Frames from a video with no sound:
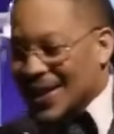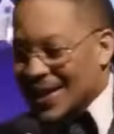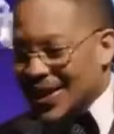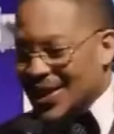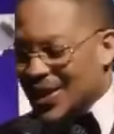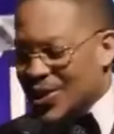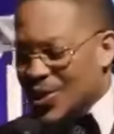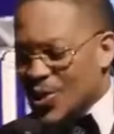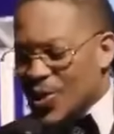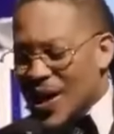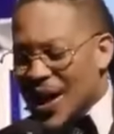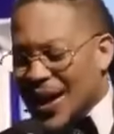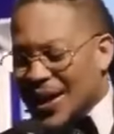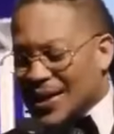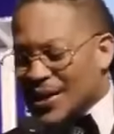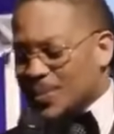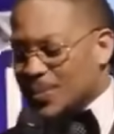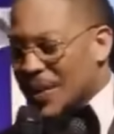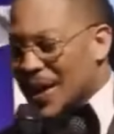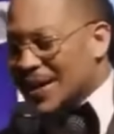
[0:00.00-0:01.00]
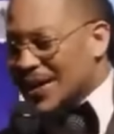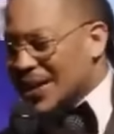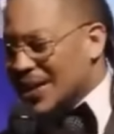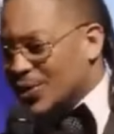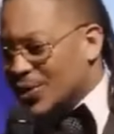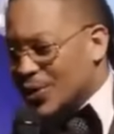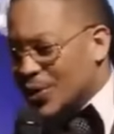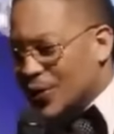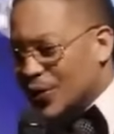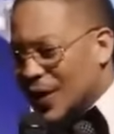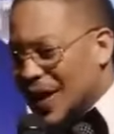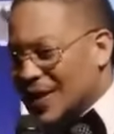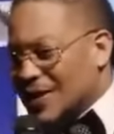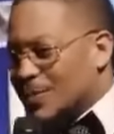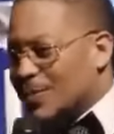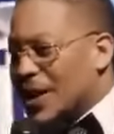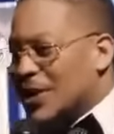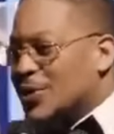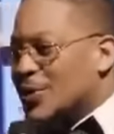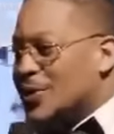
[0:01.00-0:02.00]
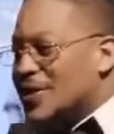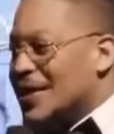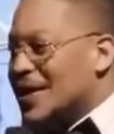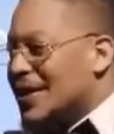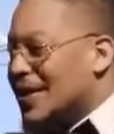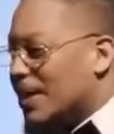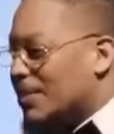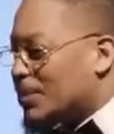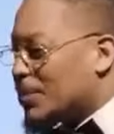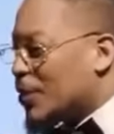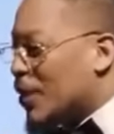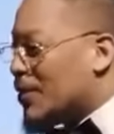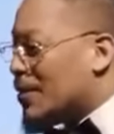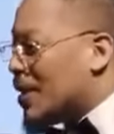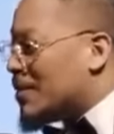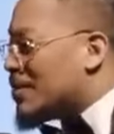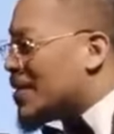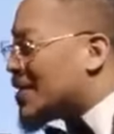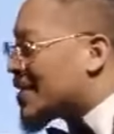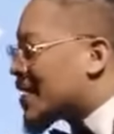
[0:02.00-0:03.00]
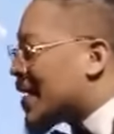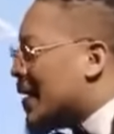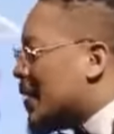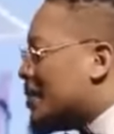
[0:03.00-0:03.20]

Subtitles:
You are expanding too fast. But you see, the problem is